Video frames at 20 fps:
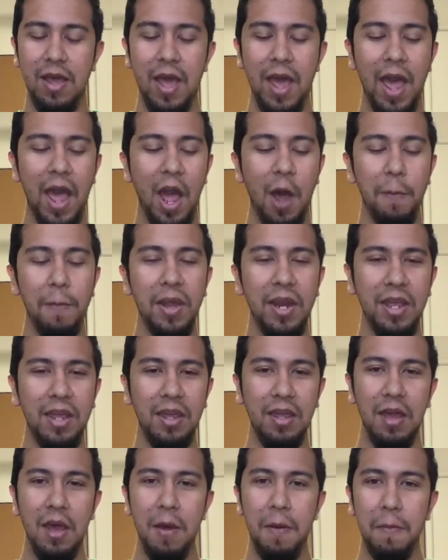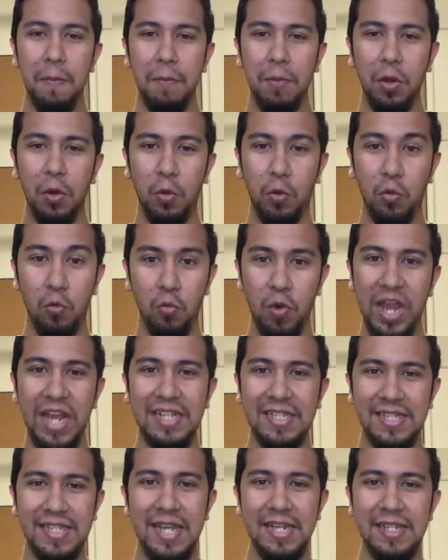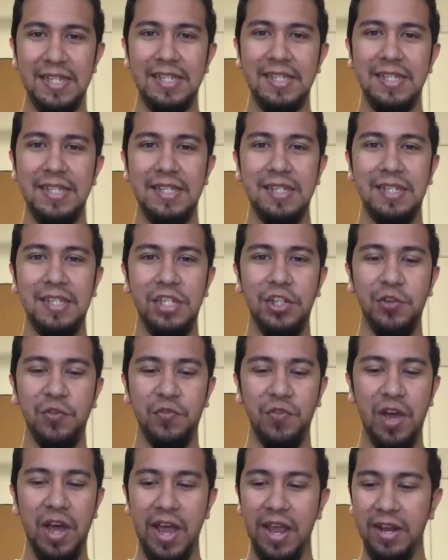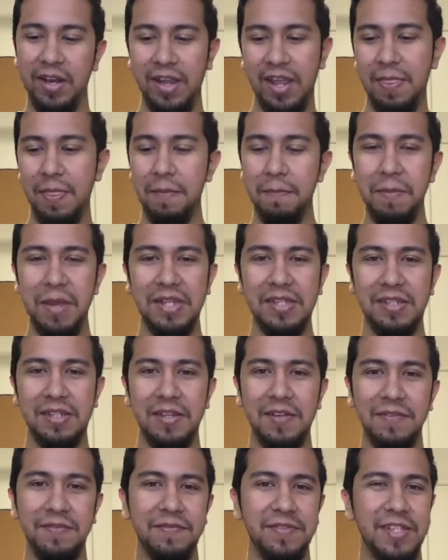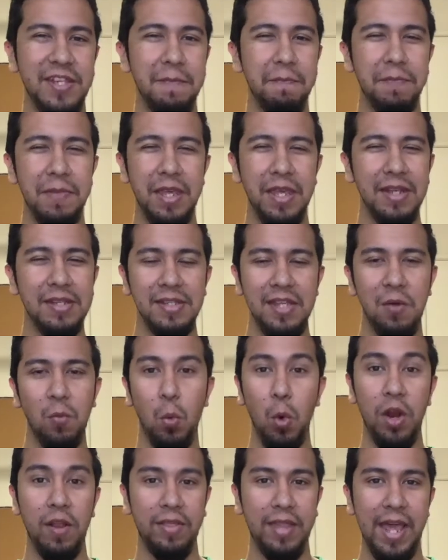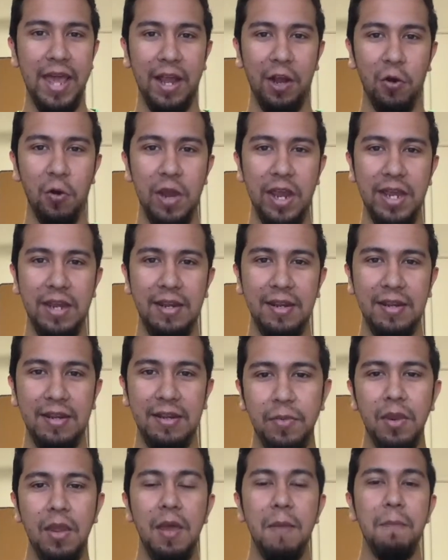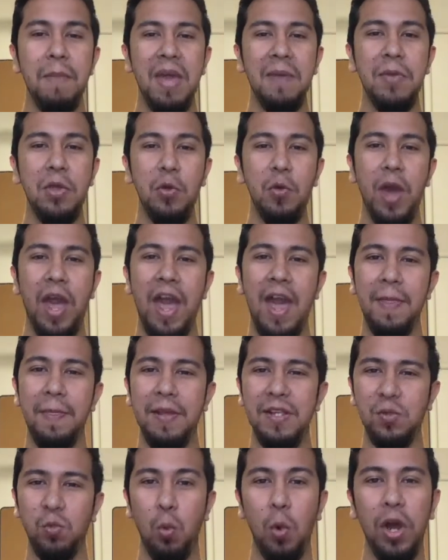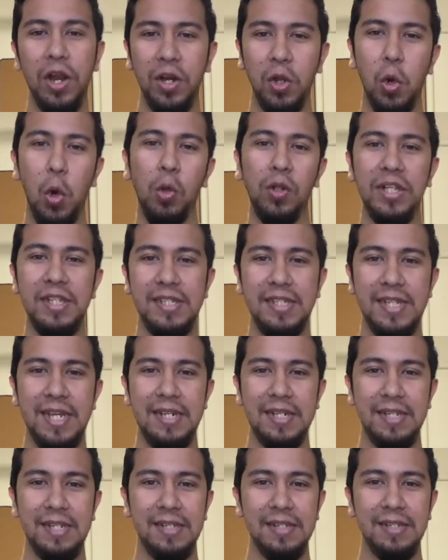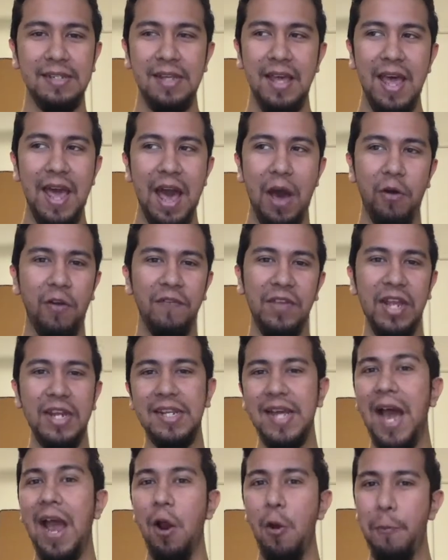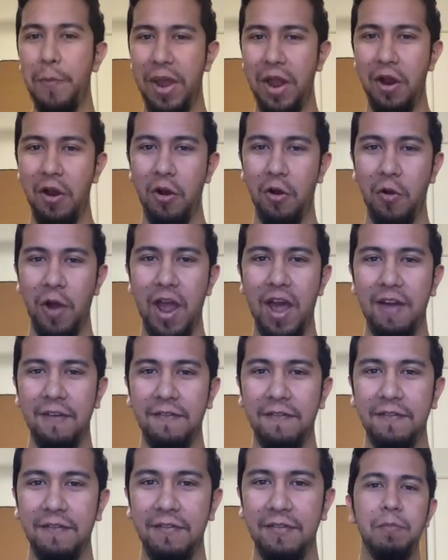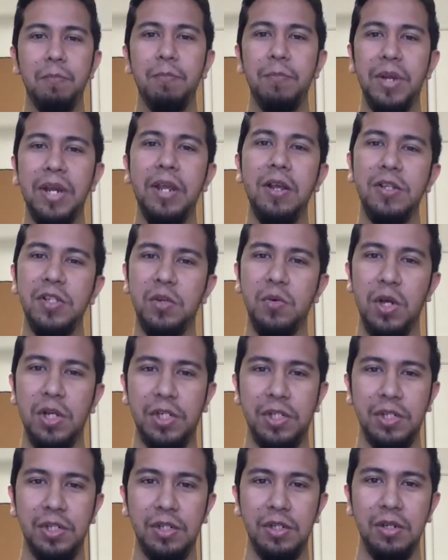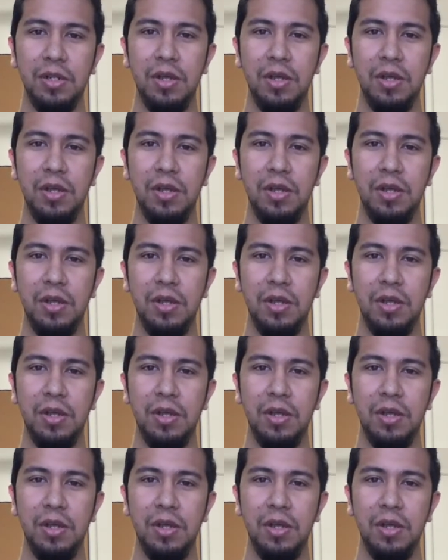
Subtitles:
How many great sentences did you find in the midst of some things that weren't that great? Maybe you had this one golden sentence out of an entire paragraph. But here's a question.